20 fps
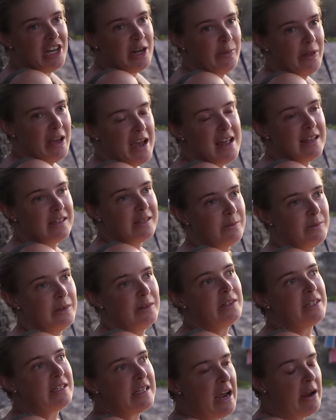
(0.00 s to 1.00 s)
our plans and we
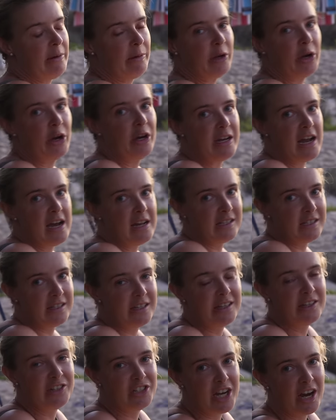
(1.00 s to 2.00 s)
would say we'd go down
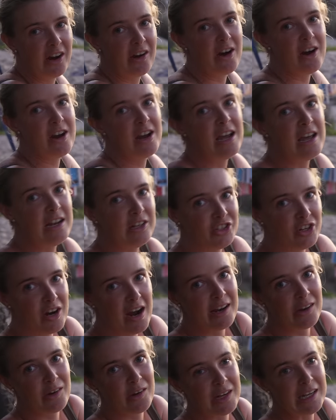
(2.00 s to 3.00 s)
to Gero and
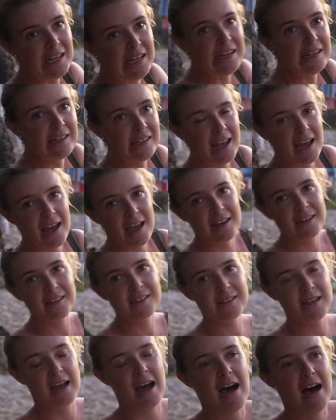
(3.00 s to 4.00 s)
try and go
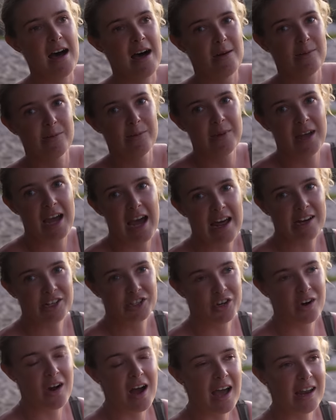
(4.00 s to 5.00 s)
inland um, and
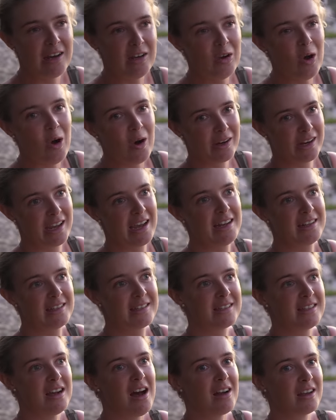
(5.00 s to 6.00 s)
try and not get
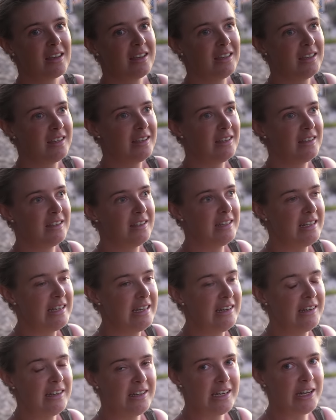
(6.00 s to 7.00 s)
stuck
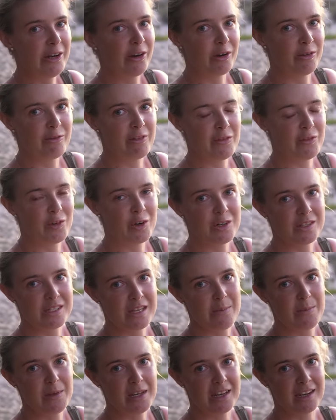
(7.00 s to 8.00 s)
in near a river or
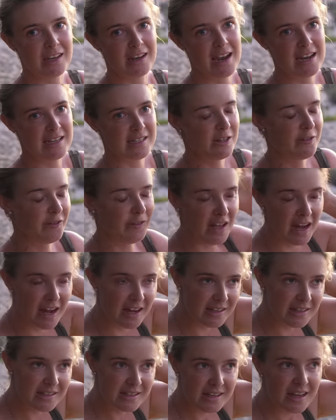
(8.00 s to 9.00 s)
something in case it
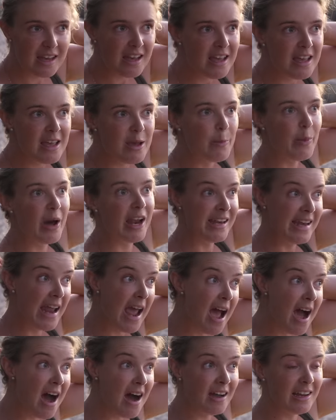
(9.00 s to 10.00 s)
floods. But
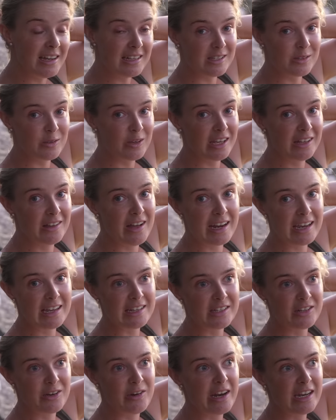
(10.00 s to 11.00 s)
now it's looking like
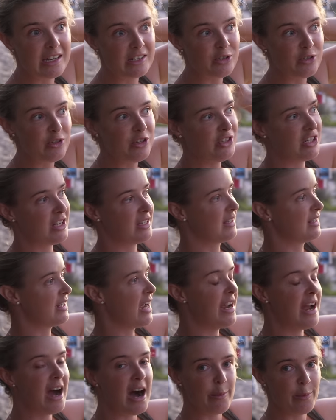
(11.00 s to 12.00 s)
it's going to just
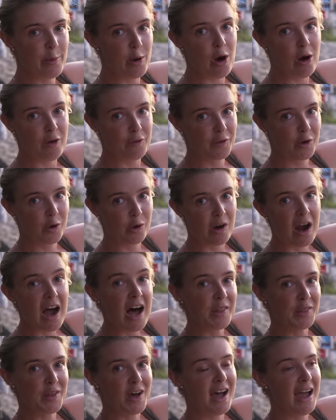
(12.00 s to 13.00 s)
stay up off
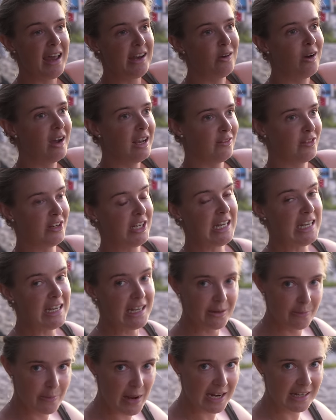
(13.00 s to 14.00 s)
Karratha and not even
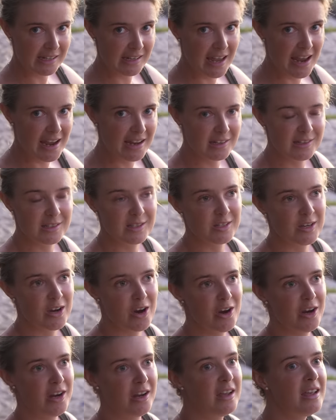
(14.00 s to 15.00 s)
hit mainland,
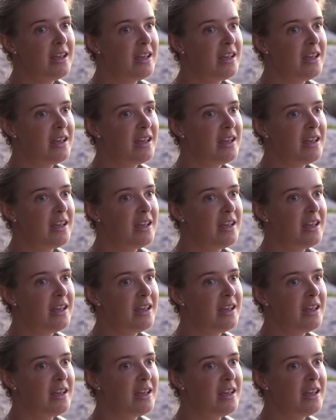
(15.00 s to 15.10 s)
so